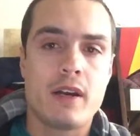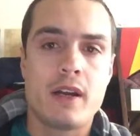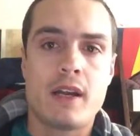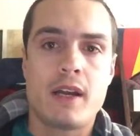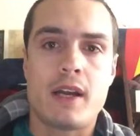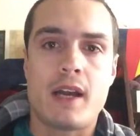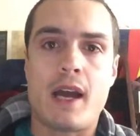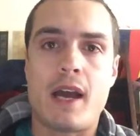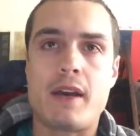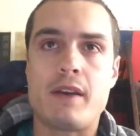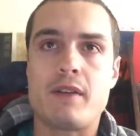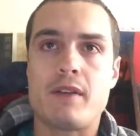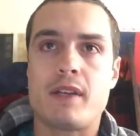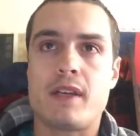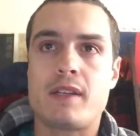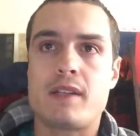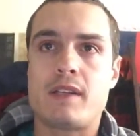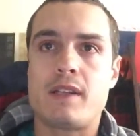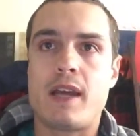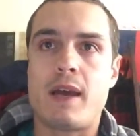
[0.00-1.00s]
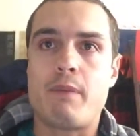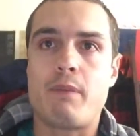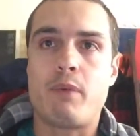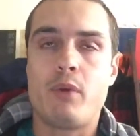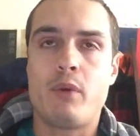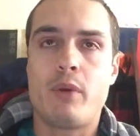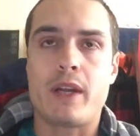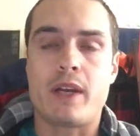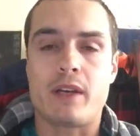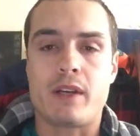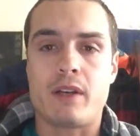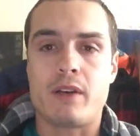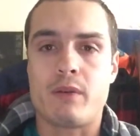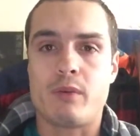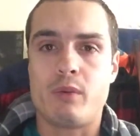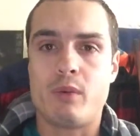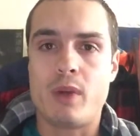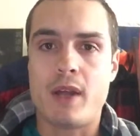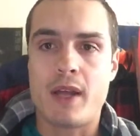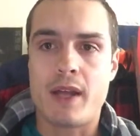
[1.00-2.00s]
How do you get to that point? You know,
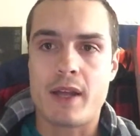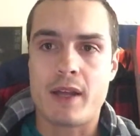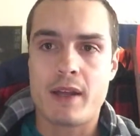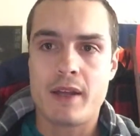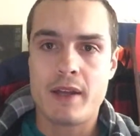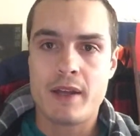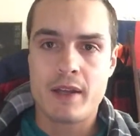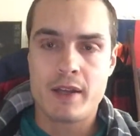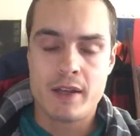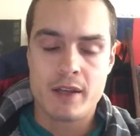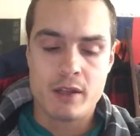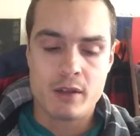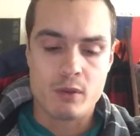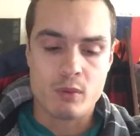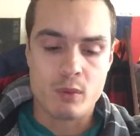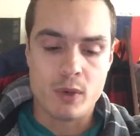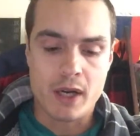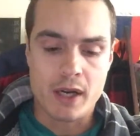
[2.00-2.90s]
where